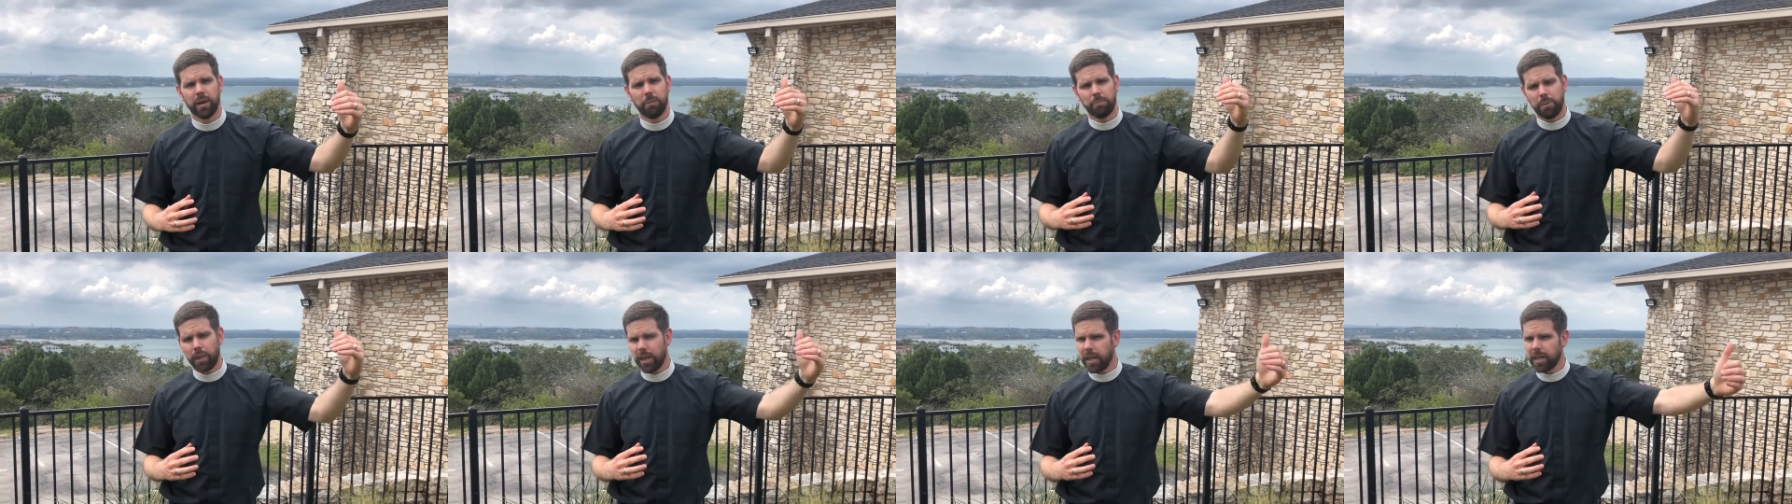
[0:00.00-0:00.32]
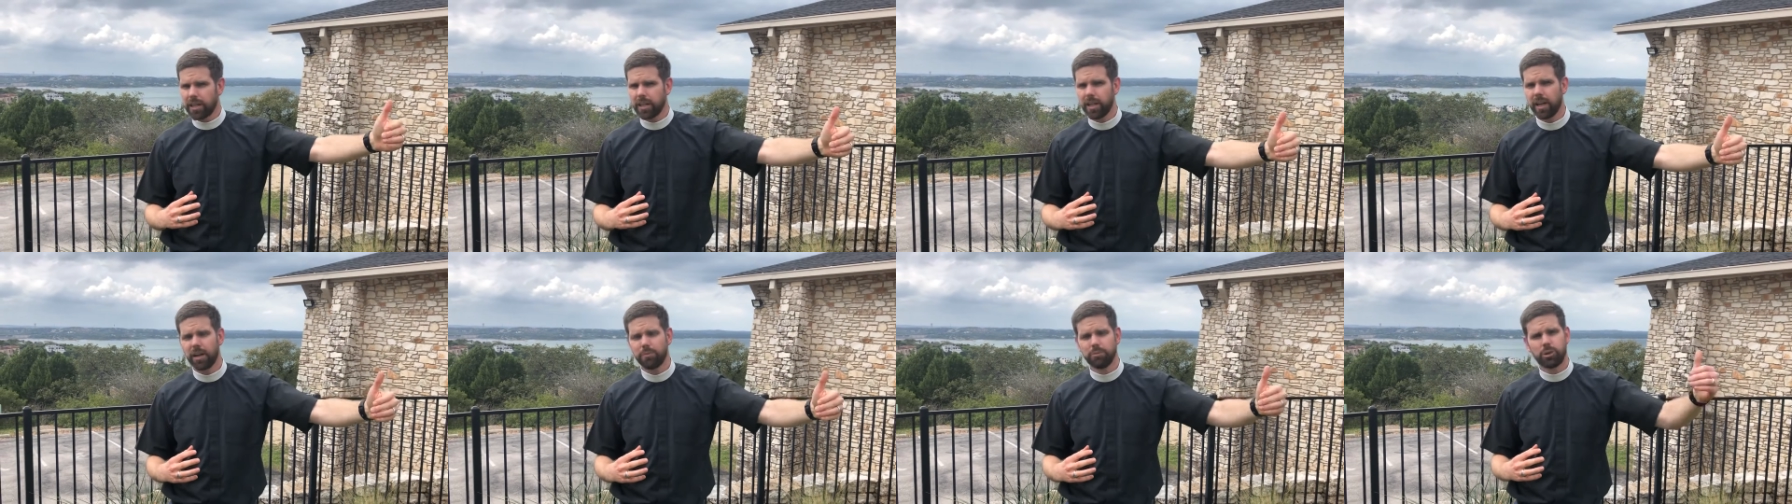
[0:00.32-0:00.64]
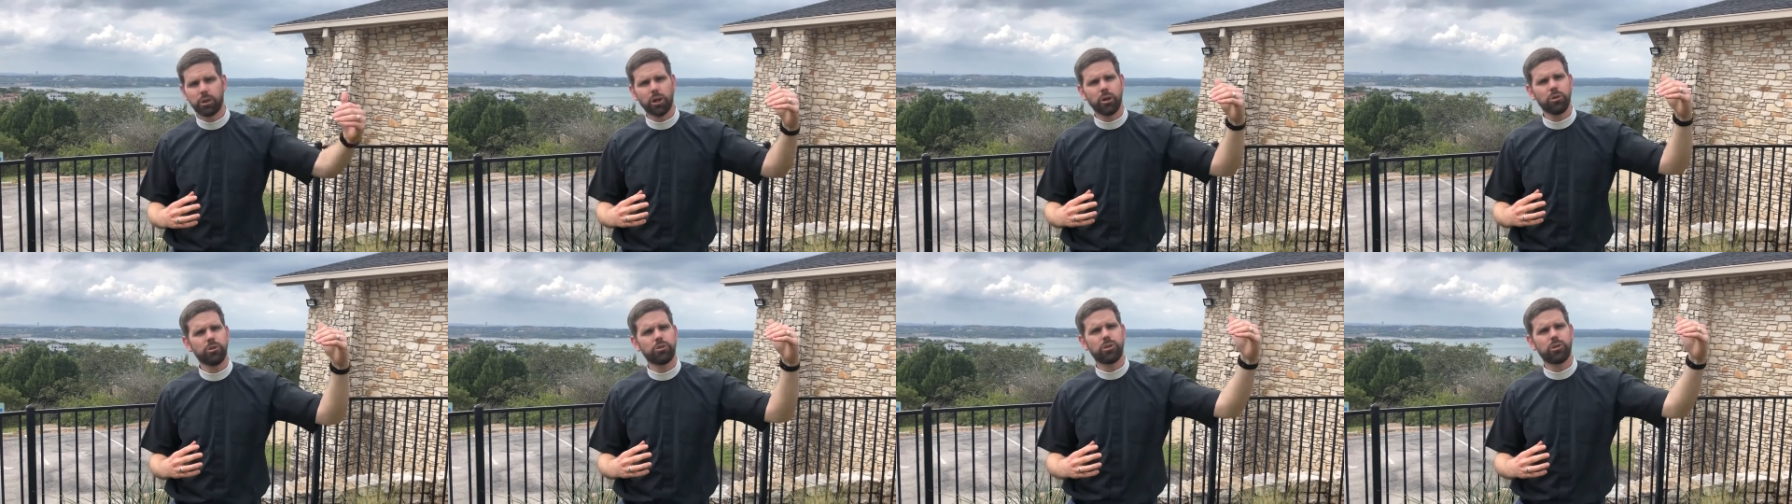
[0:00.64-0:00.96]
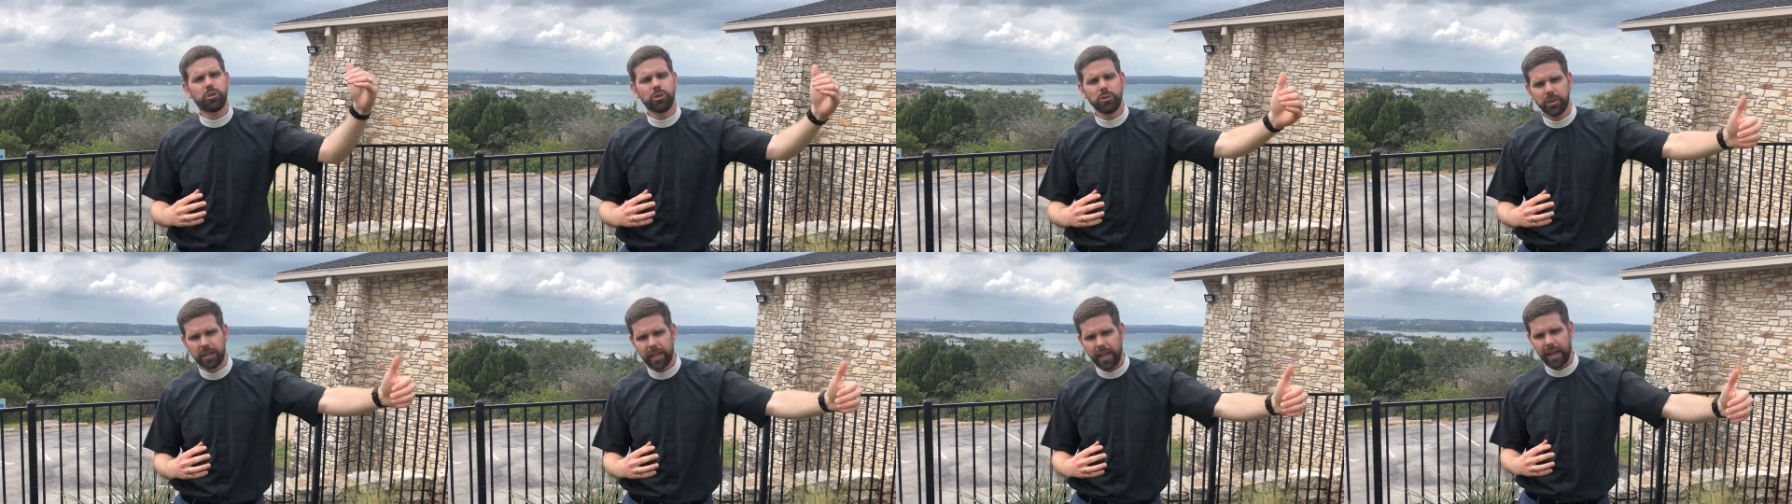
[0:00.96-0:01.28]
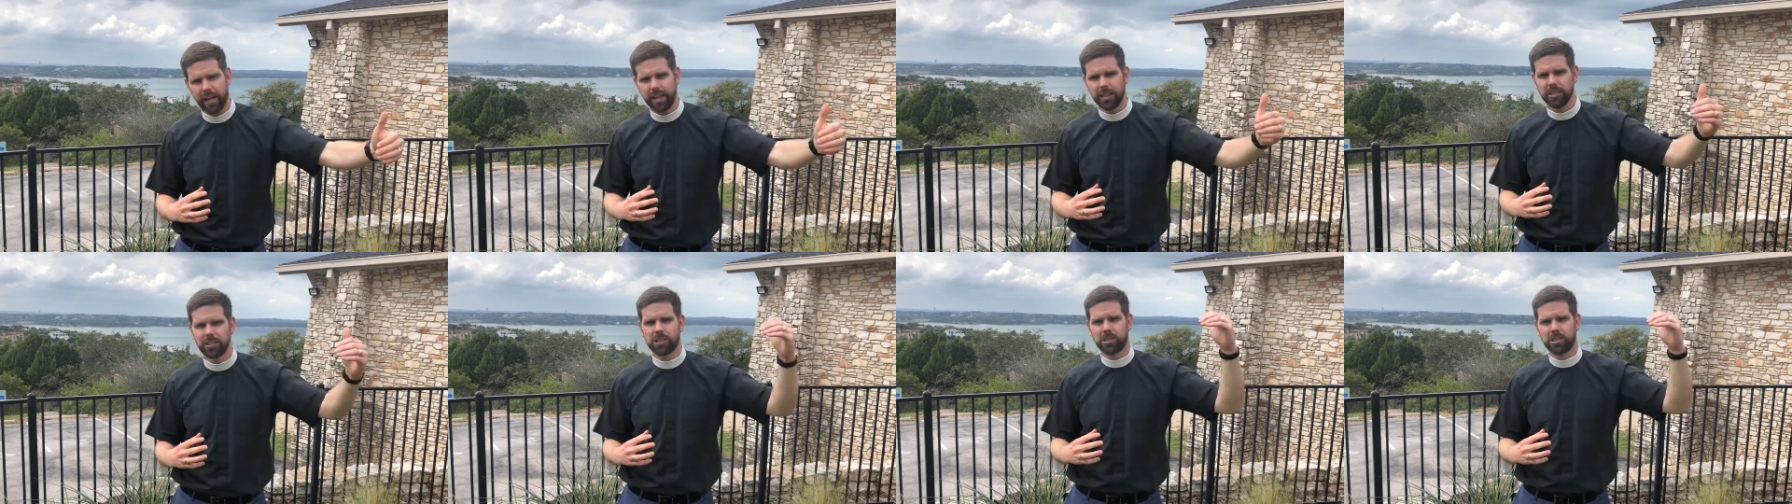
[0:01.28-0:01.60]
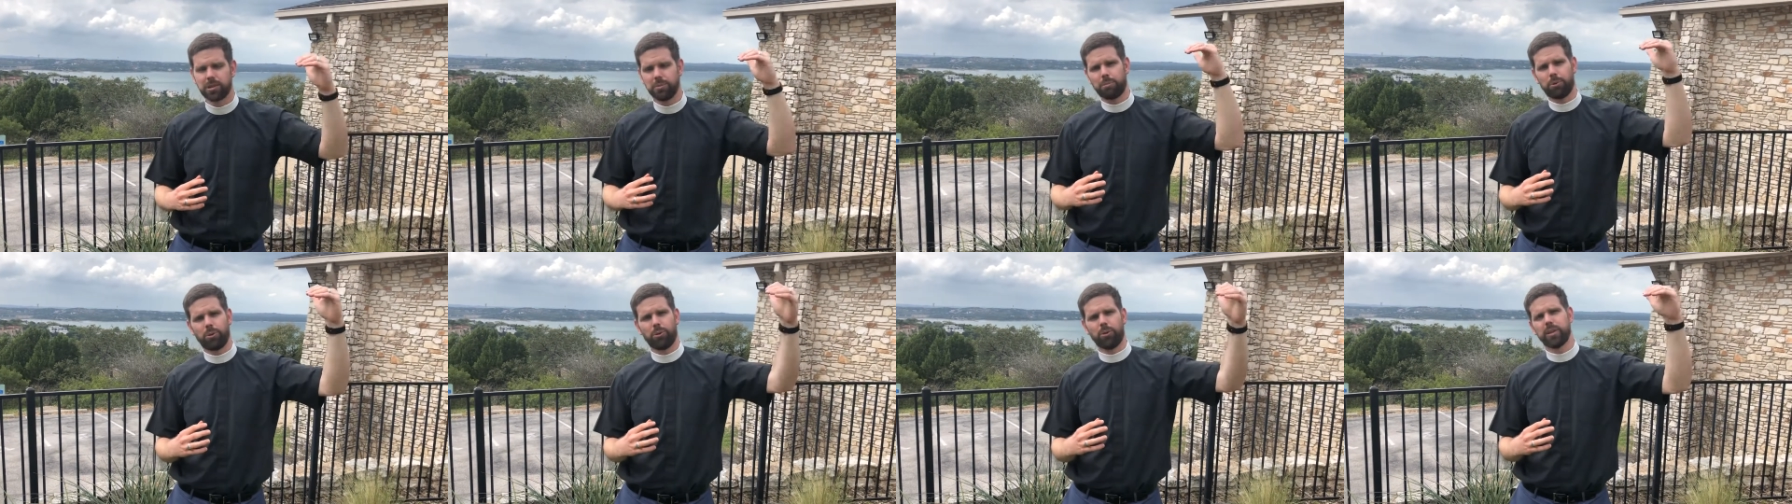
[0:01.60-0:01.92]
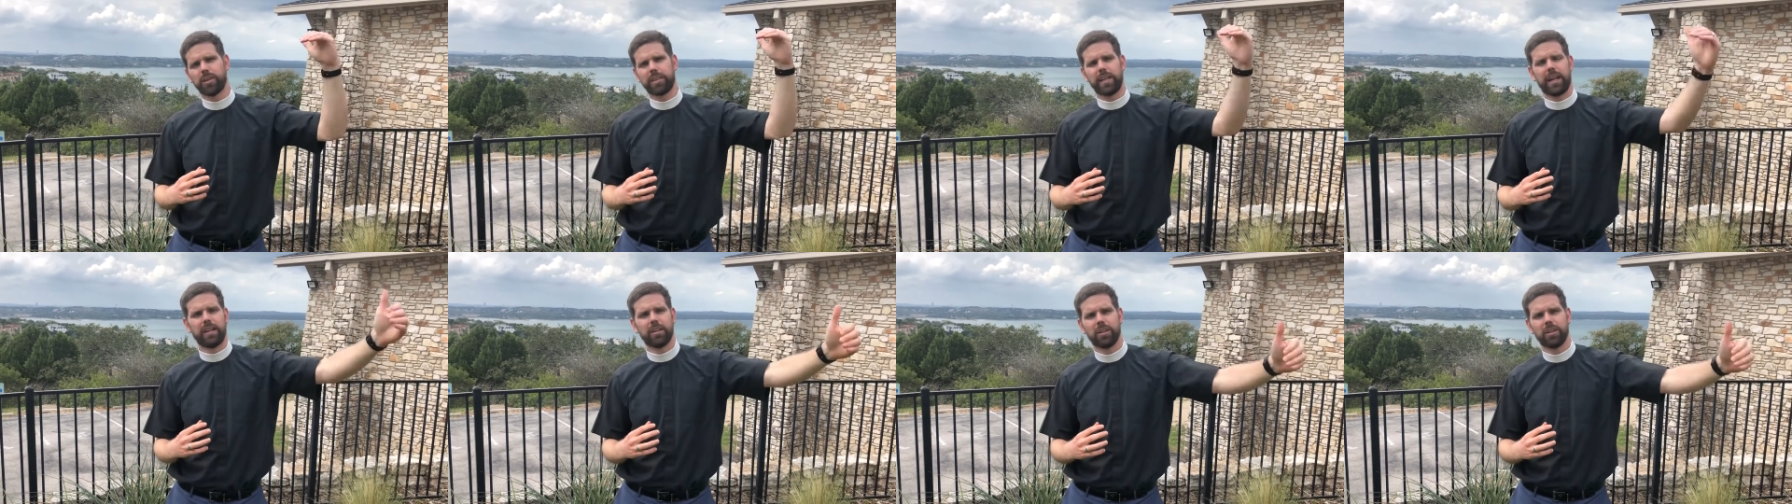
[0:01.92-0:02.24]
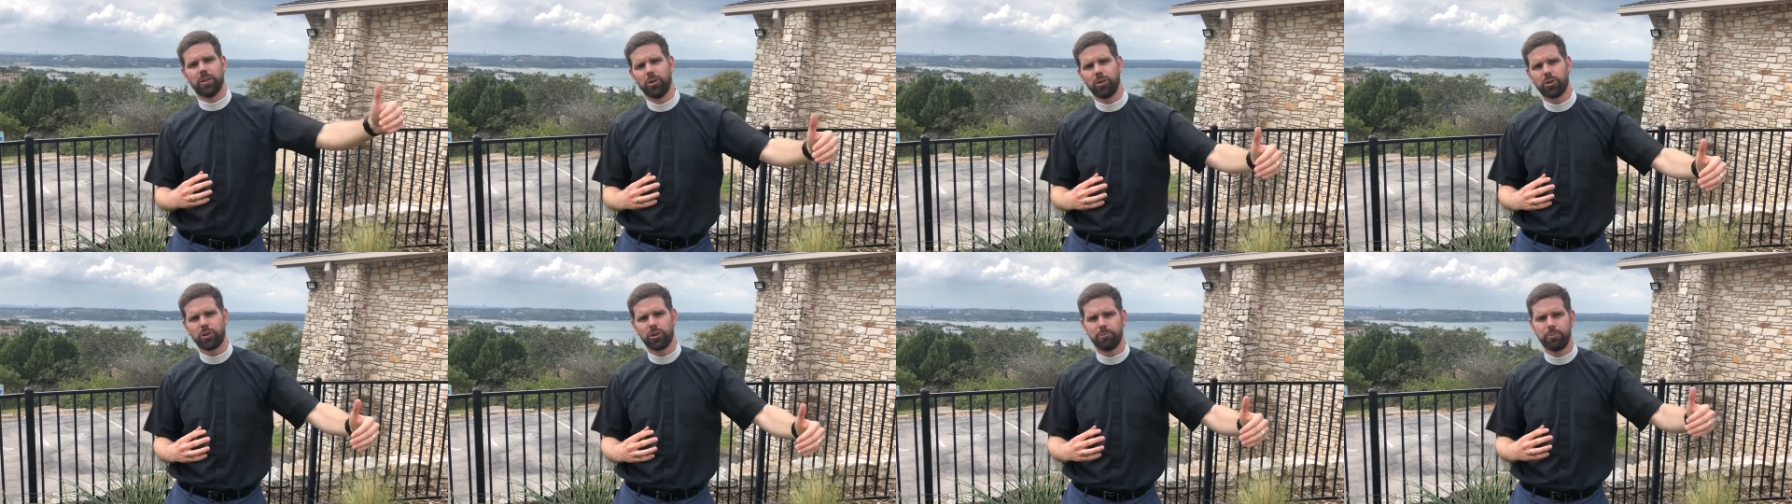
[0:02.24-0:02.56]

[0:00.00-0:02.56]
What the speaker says: pickup, go do that and support that local